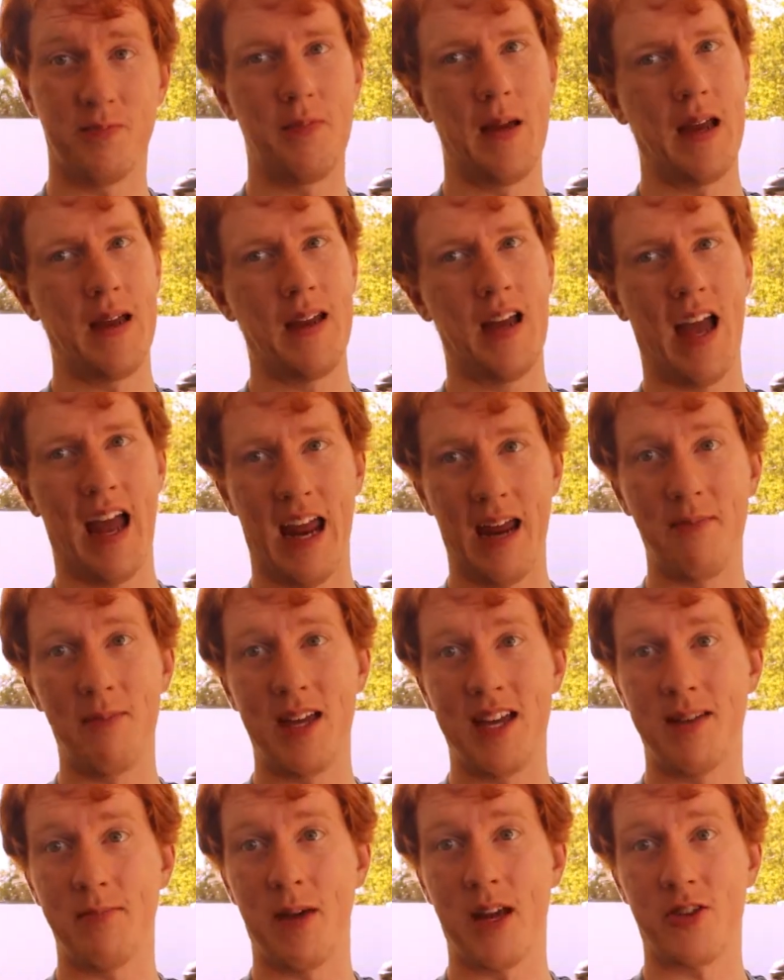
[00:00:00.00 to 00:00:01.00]
Amy,
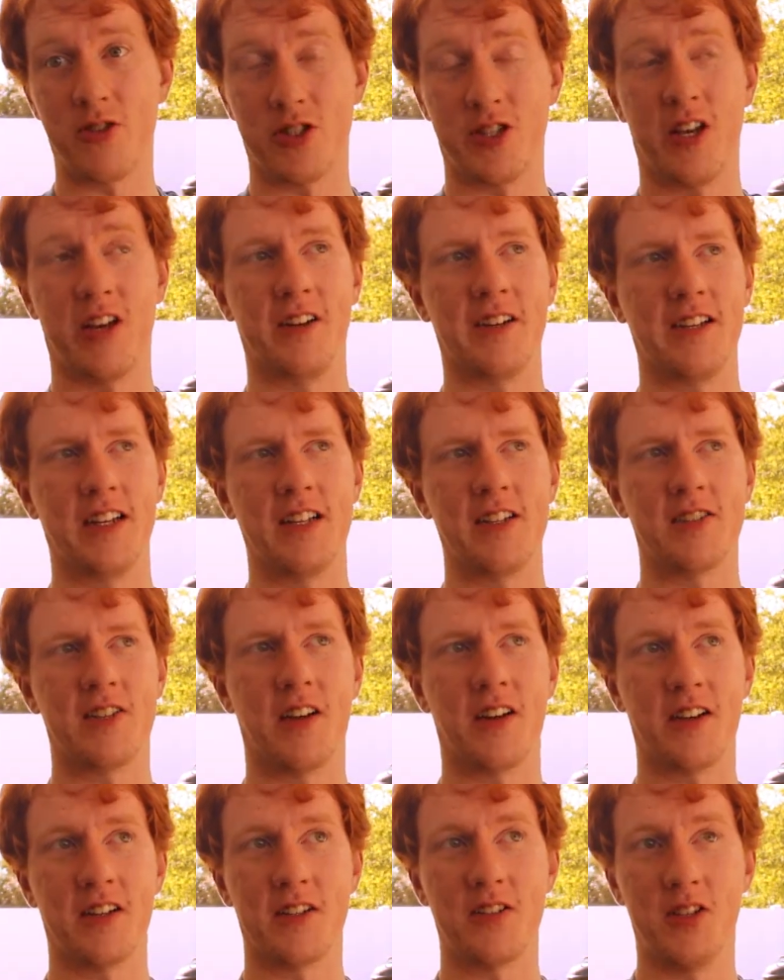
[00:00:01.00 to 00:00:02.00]
and Metal Sonic in
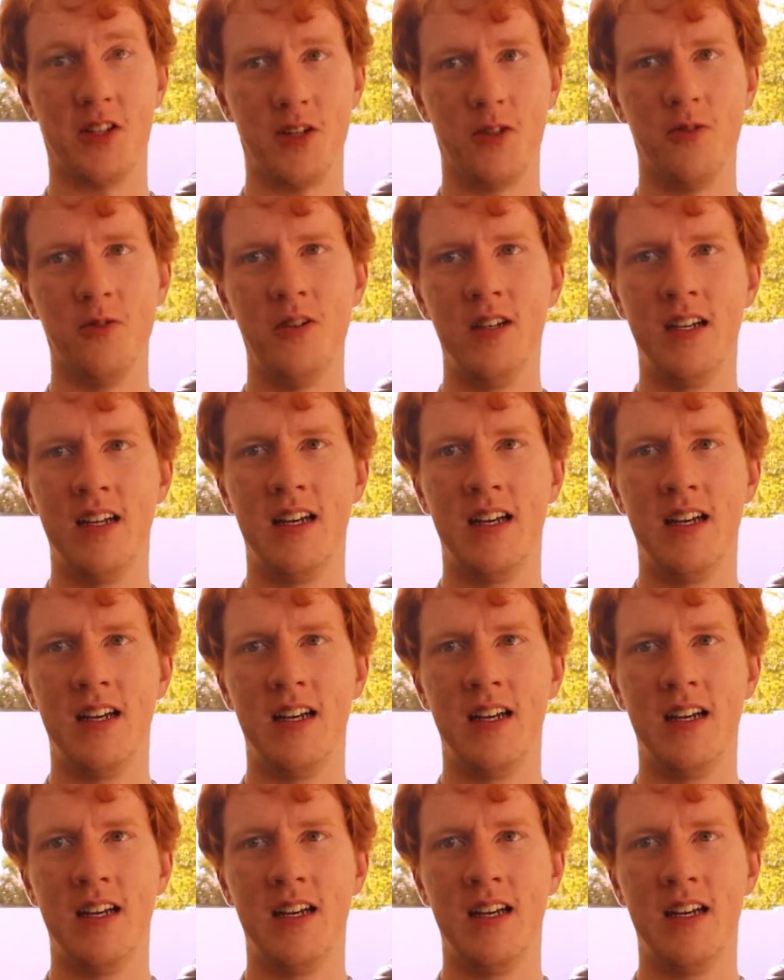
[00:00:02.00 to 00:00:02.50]
Sonic 2,